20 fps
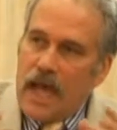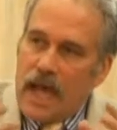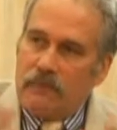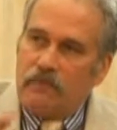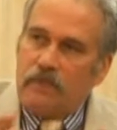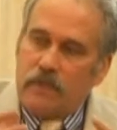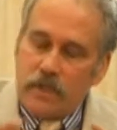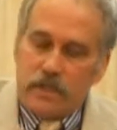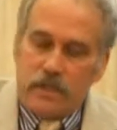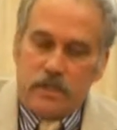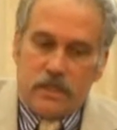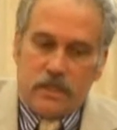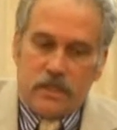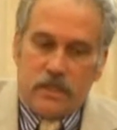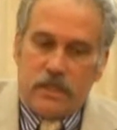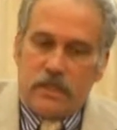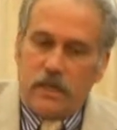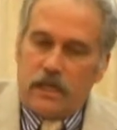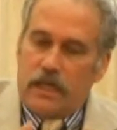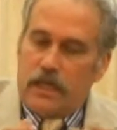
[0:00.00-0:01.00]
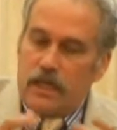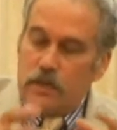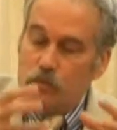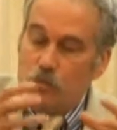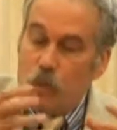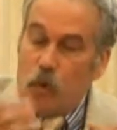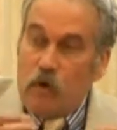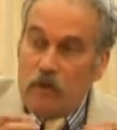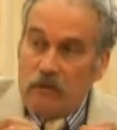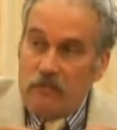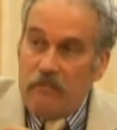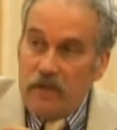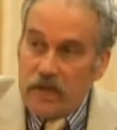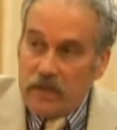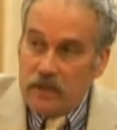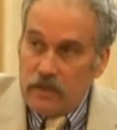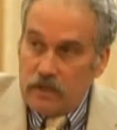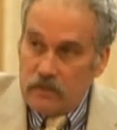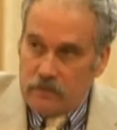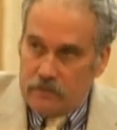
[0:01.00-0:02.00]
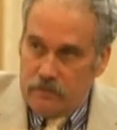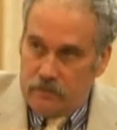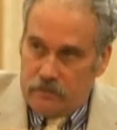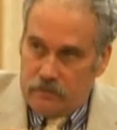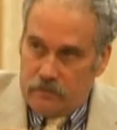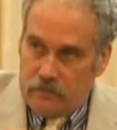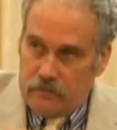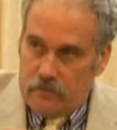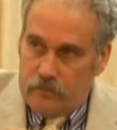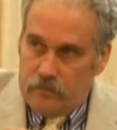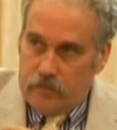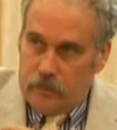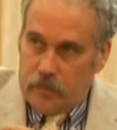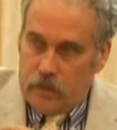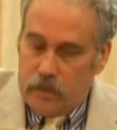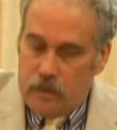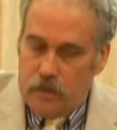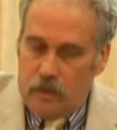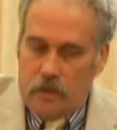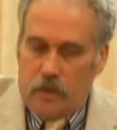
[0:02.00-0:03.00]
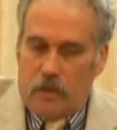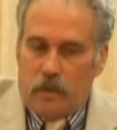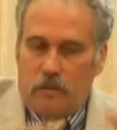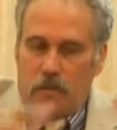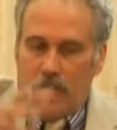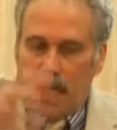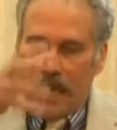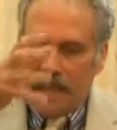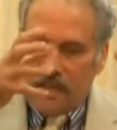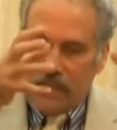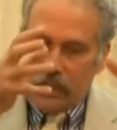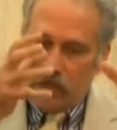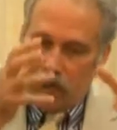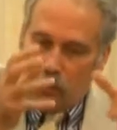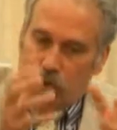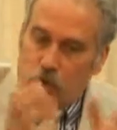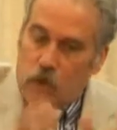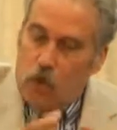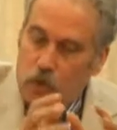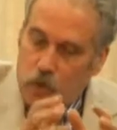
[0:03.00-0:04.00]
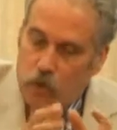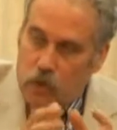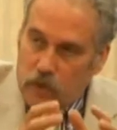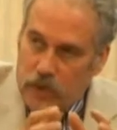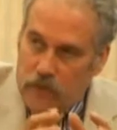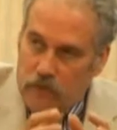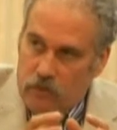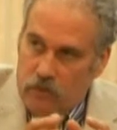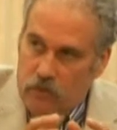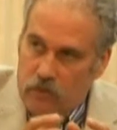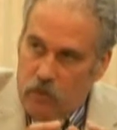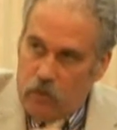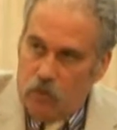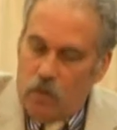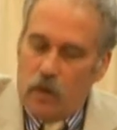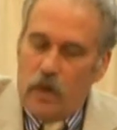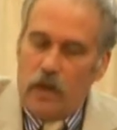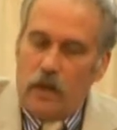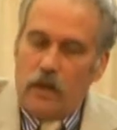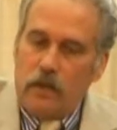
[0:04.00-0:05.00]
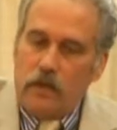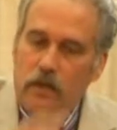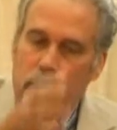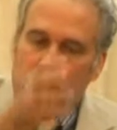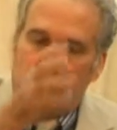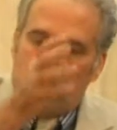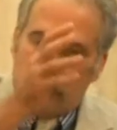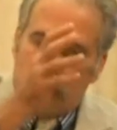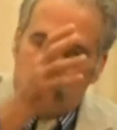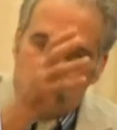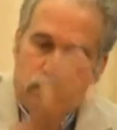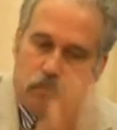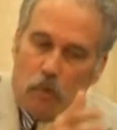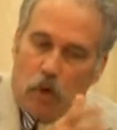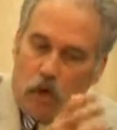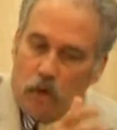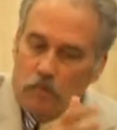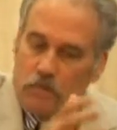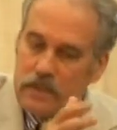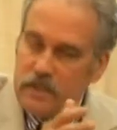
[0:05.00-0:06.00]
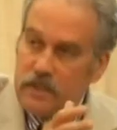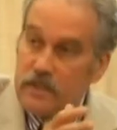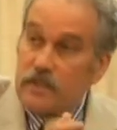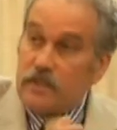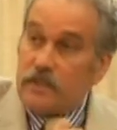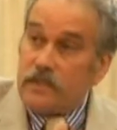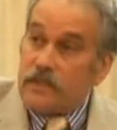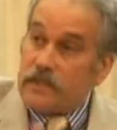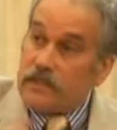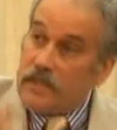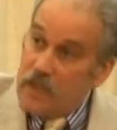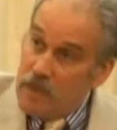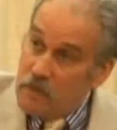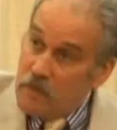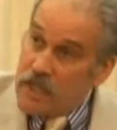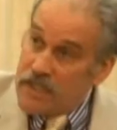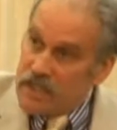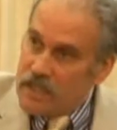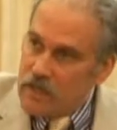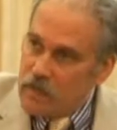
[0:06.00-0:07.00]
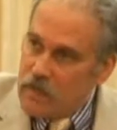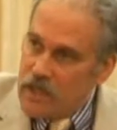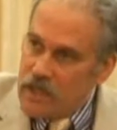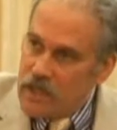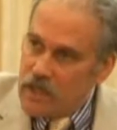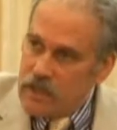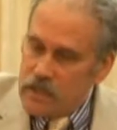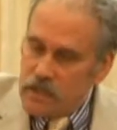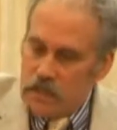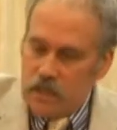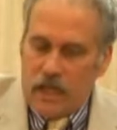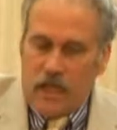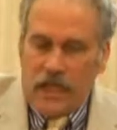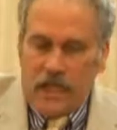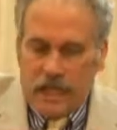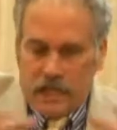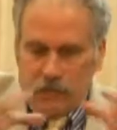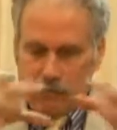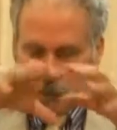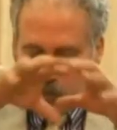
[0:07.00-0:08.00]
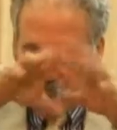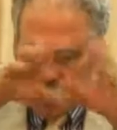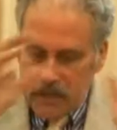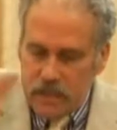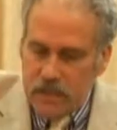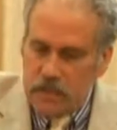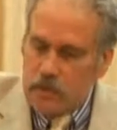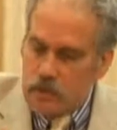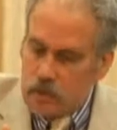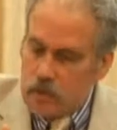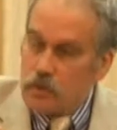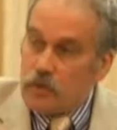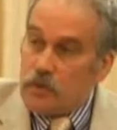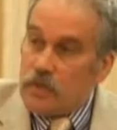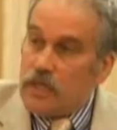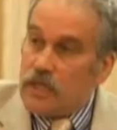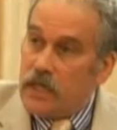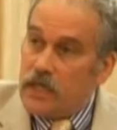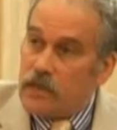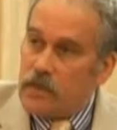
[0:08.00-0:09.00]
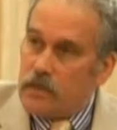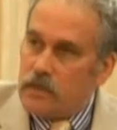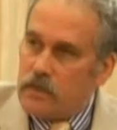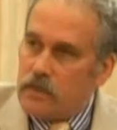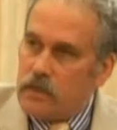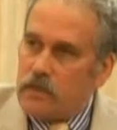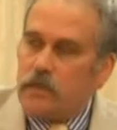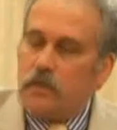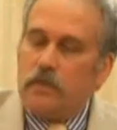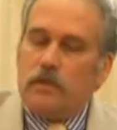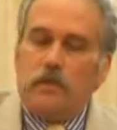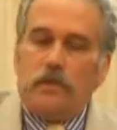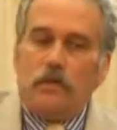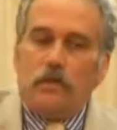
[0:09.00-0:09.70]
advocacy is more effective at the local level, where small businesses, MSMEs, and business associations